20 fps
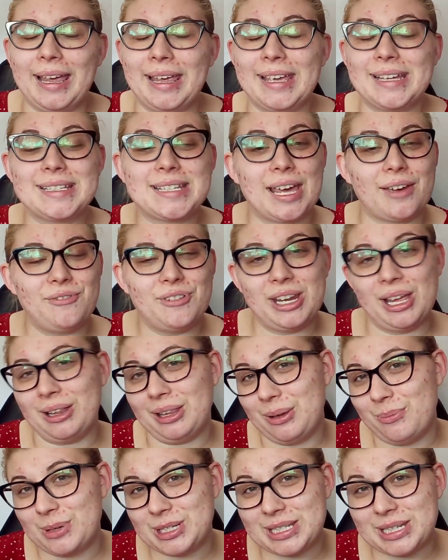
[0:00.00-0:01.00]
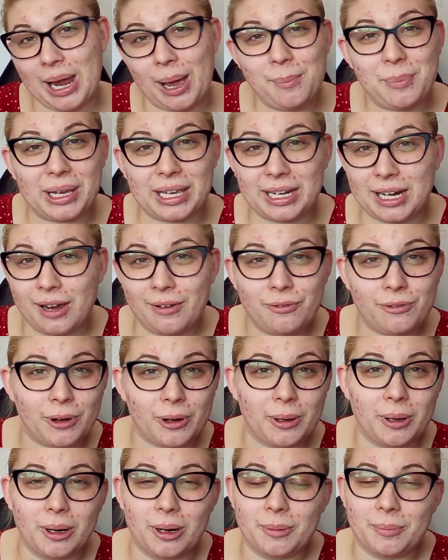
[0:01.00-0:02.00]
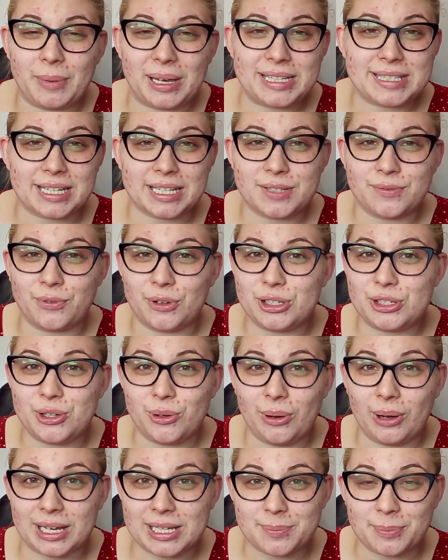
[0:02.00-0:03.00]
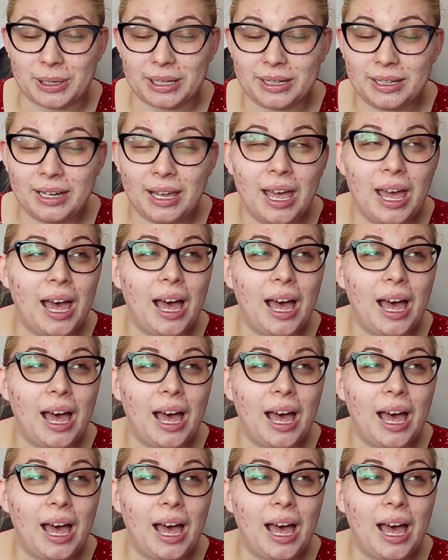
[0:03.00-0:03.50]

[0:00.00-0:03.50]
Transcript: It definitely was not big enough for my 6'2" husband.